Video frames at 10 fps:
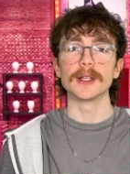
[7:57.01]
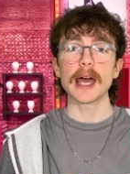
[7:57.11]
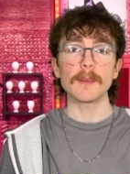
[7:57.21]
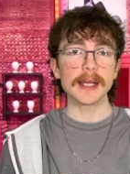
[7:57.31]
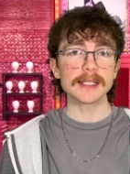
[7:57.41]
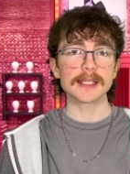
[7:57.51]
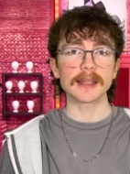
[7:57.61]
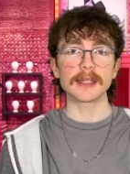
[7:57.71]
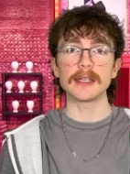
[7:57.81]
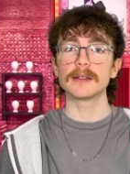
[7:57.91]
And that means
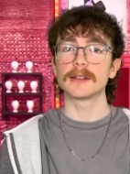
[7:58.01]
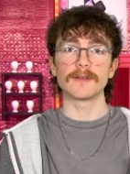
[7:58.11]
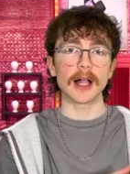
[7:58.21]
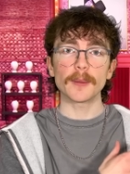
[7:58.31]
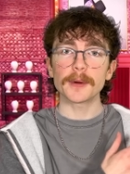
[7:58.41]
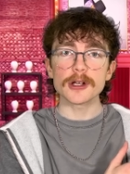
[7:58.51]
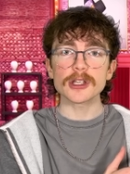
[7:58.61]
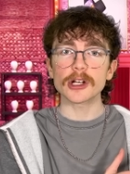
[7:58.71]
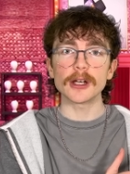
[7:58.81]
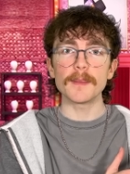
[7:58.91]
that the developers
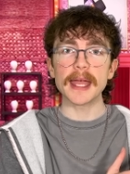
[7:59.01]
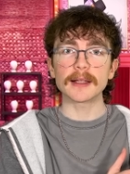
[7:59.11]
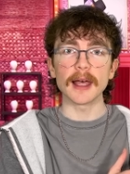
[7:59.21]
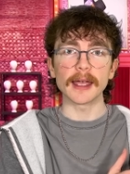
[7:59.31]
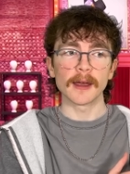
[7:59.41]
are going to make like